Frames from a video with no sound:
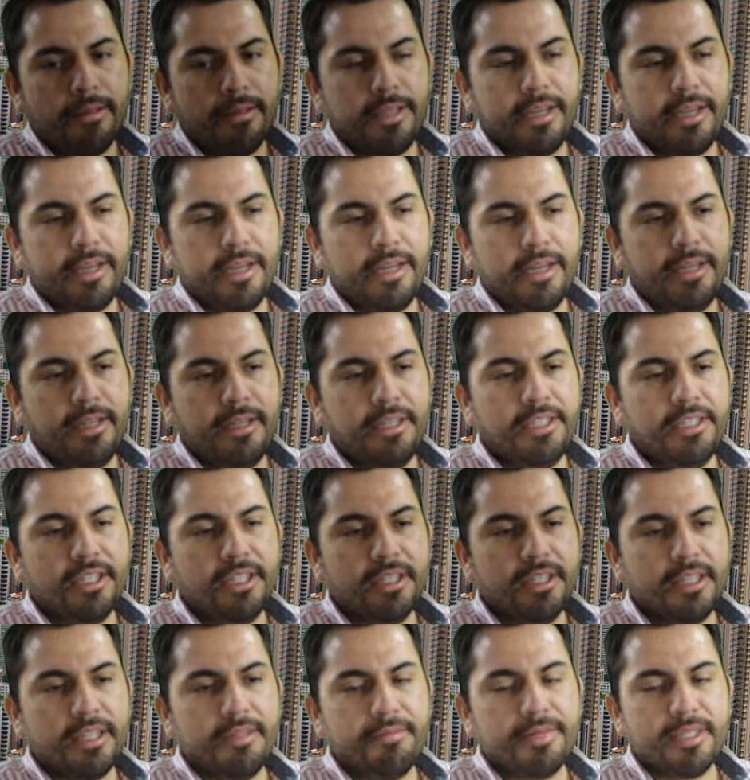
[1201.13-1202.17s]

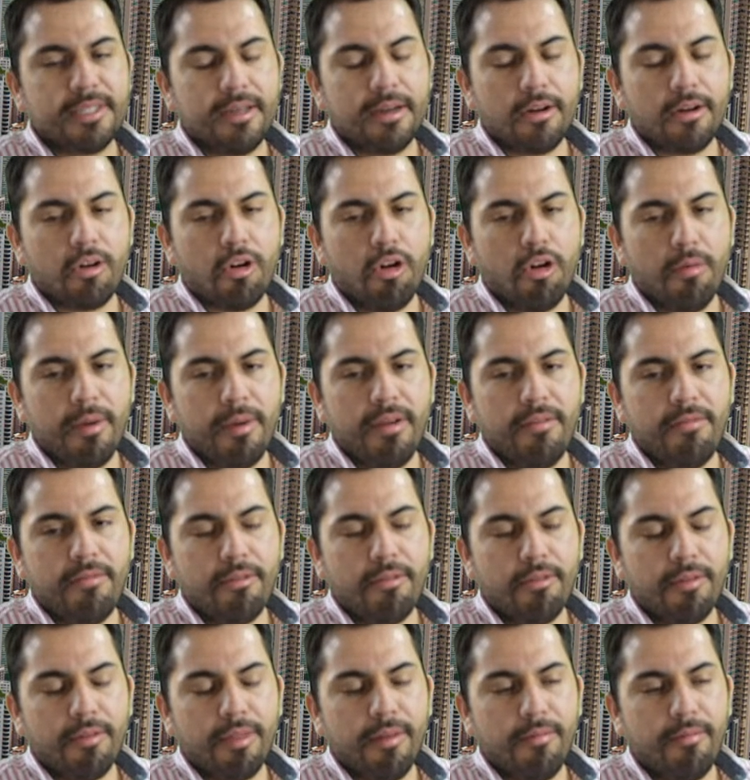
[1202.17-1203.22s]
initiatives are coming
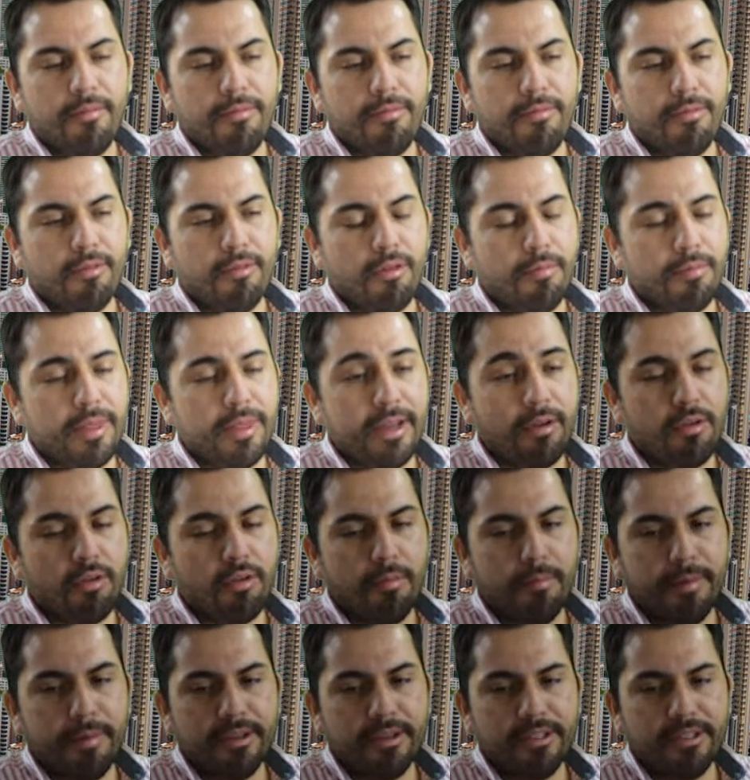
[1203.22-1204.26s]
from the
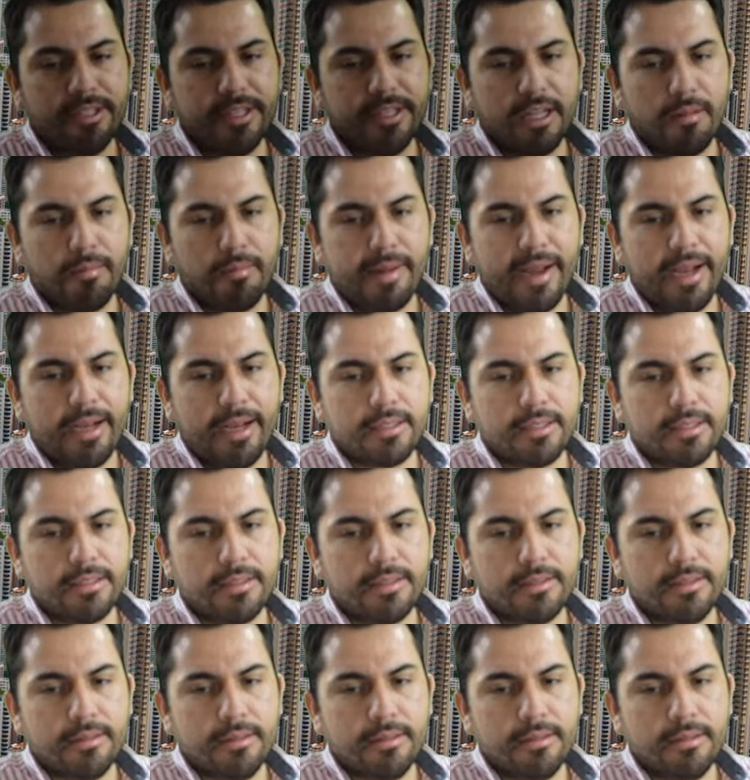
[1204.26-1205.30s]
commercial
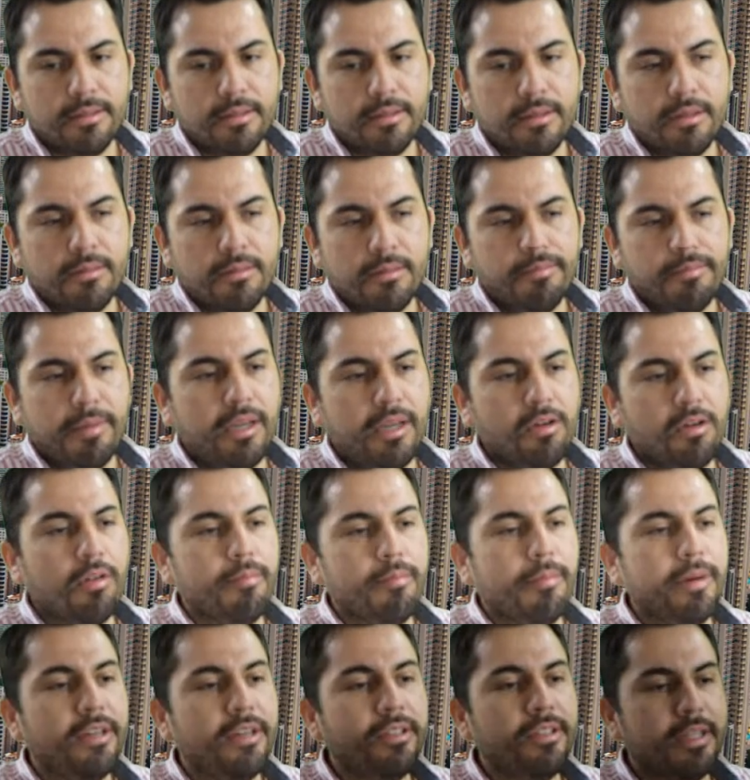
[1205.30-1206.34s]
banks, big
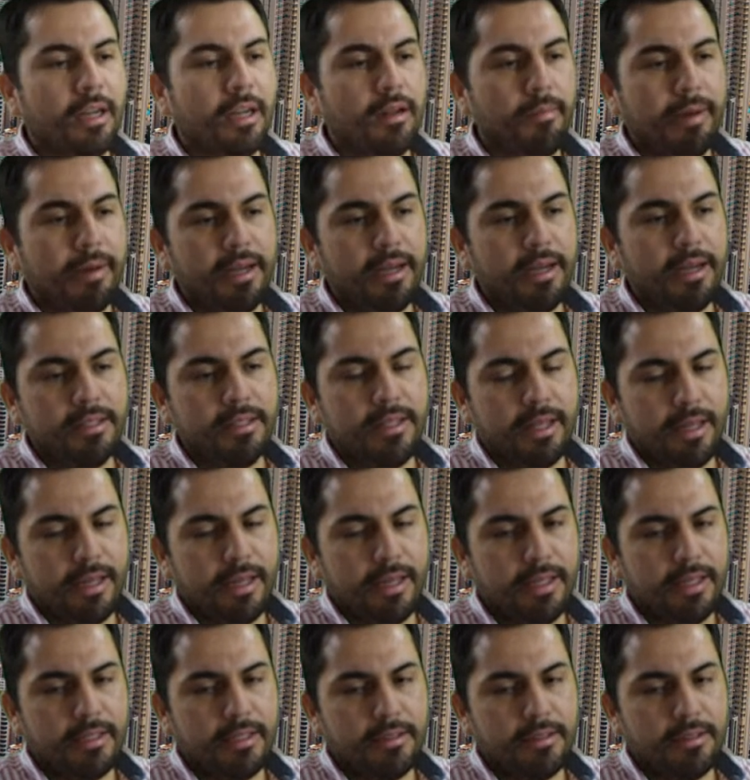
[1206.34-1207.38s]
commercial banks
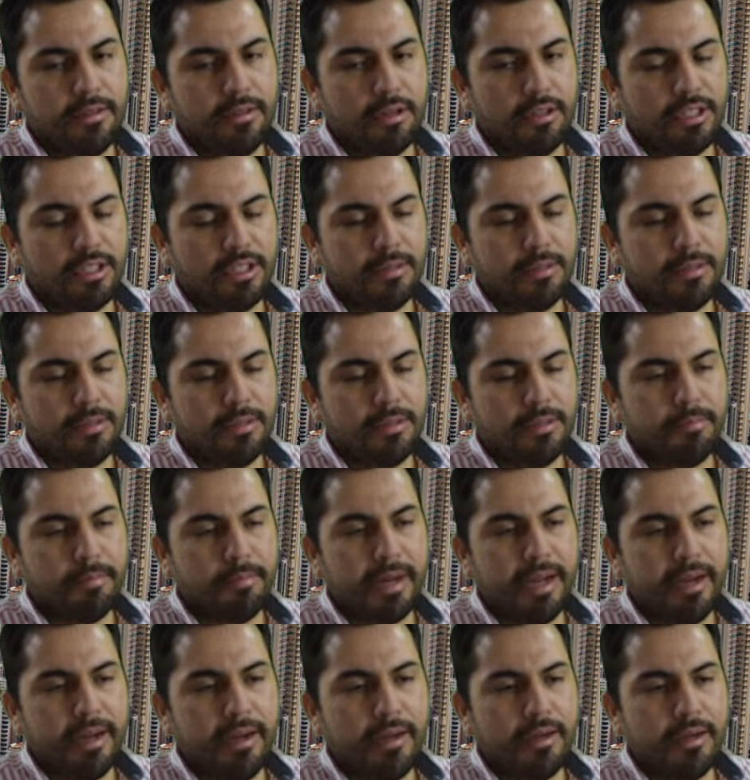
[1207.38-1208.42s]
like this Deutsche
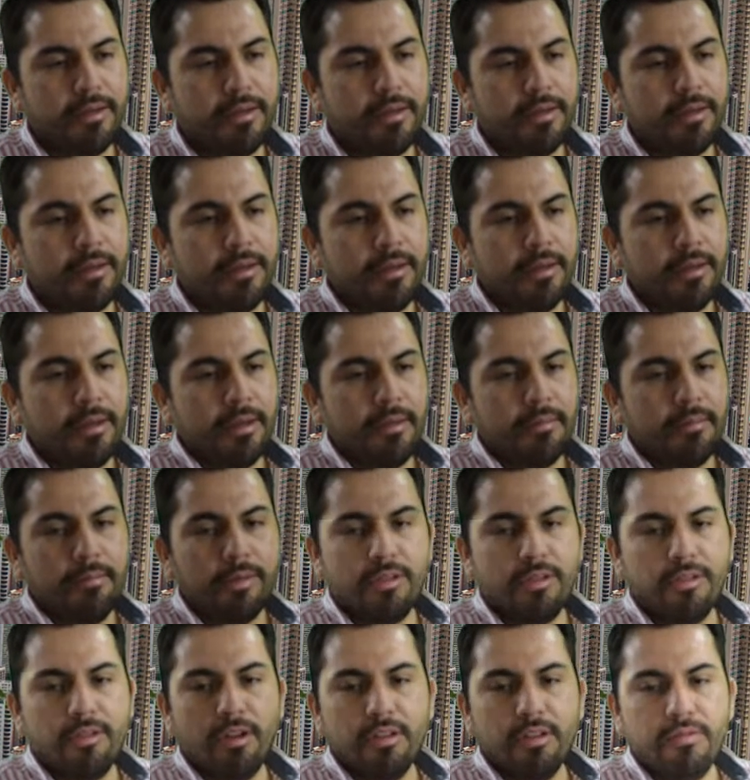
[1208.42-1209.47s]
Bank, but
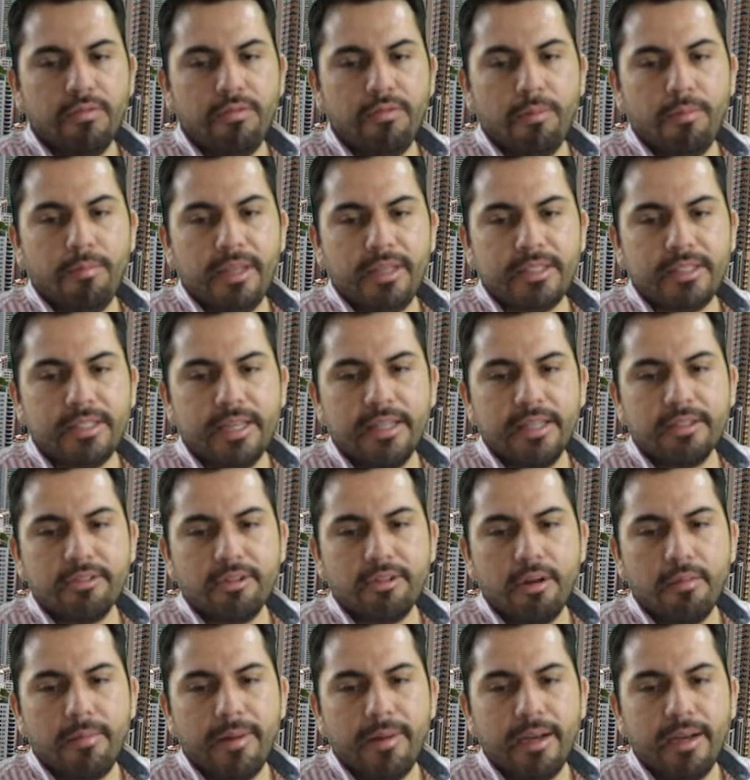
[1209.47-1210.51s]
not from the
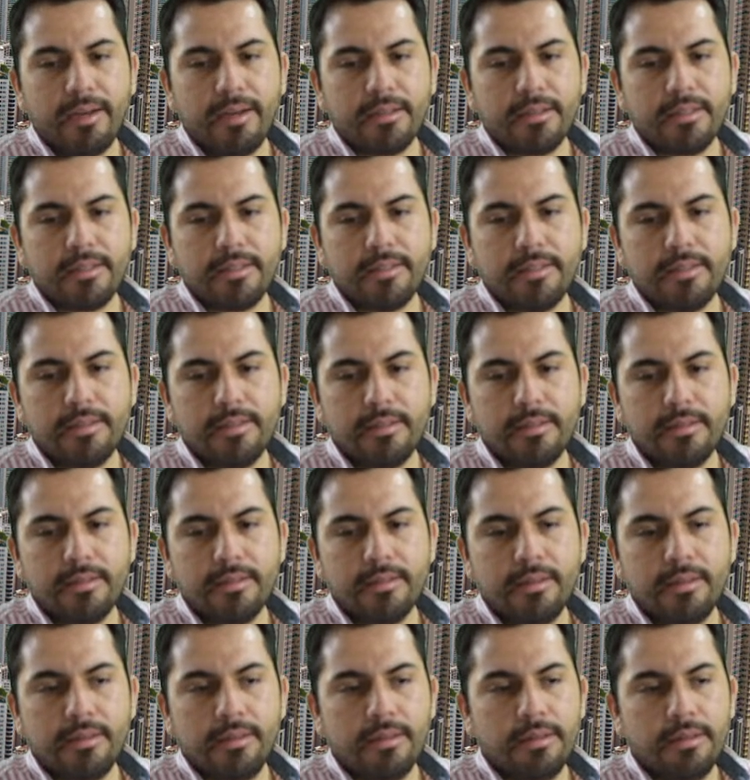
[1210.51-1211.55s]
central banks.
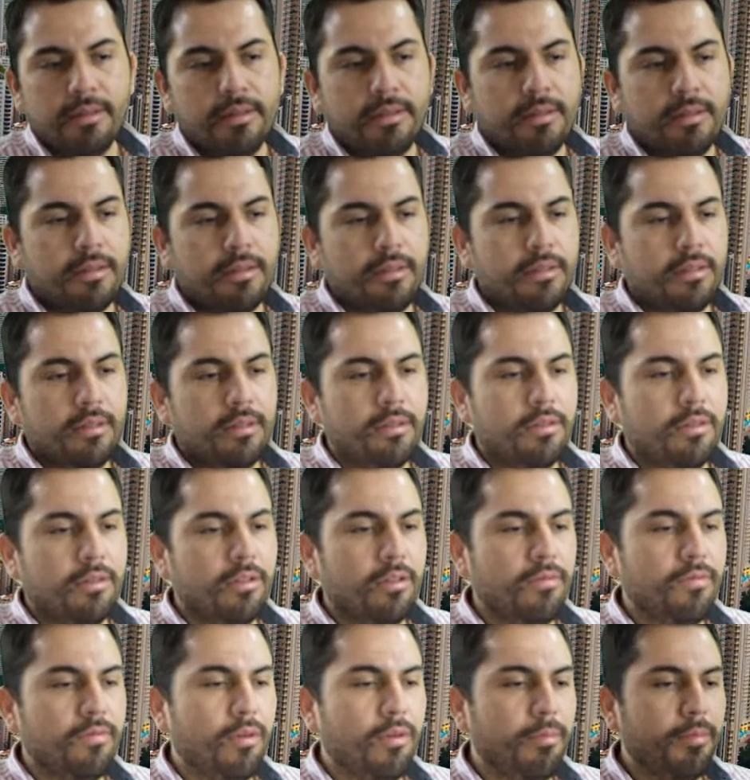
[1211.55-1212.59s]

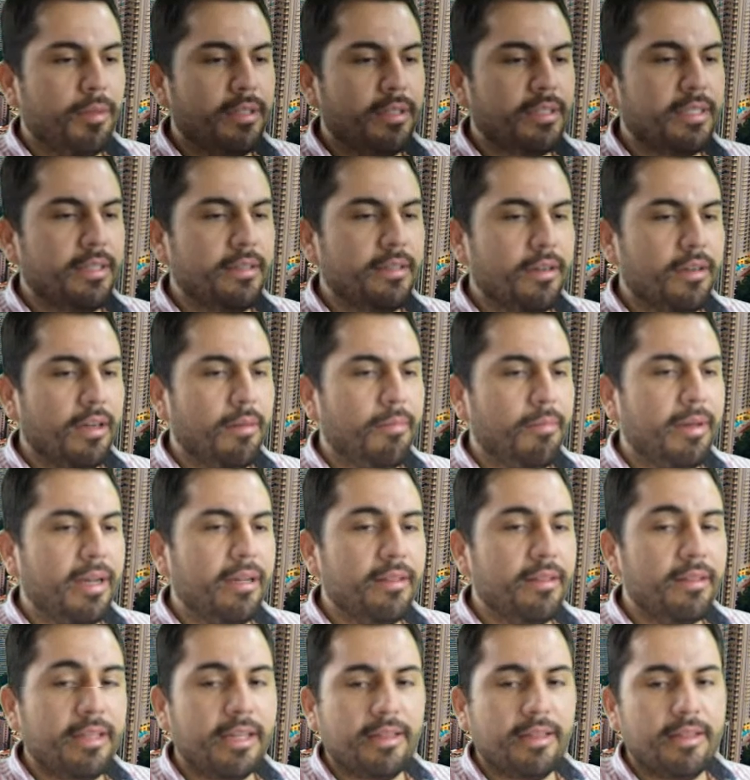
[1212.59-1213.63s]
Not from the central
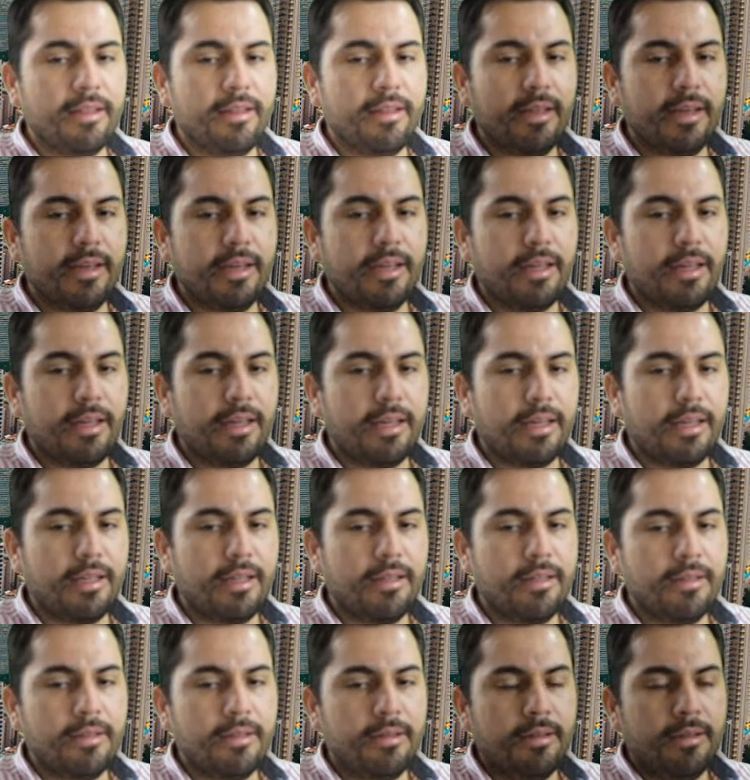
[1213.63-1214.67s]
bank
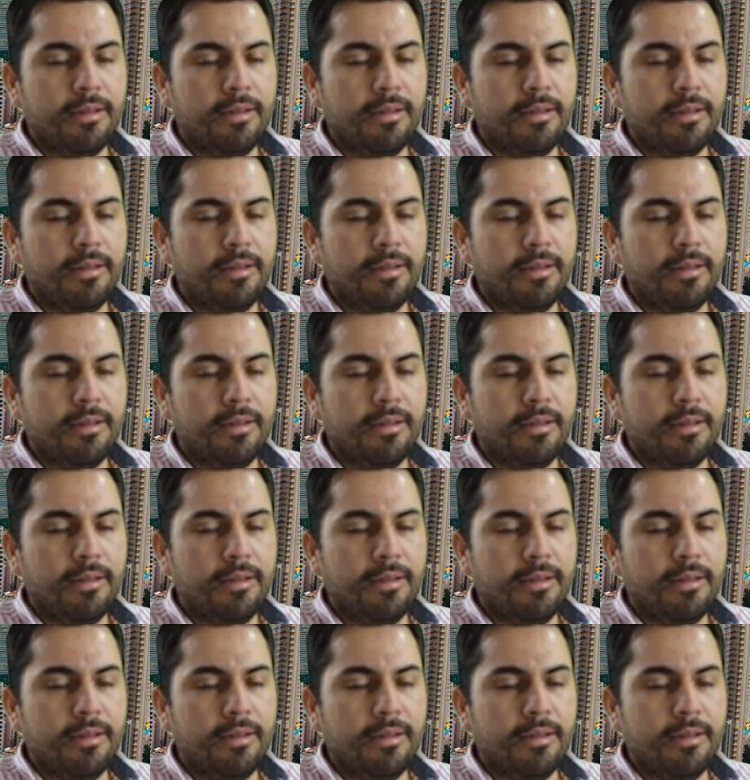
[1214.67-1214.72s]
that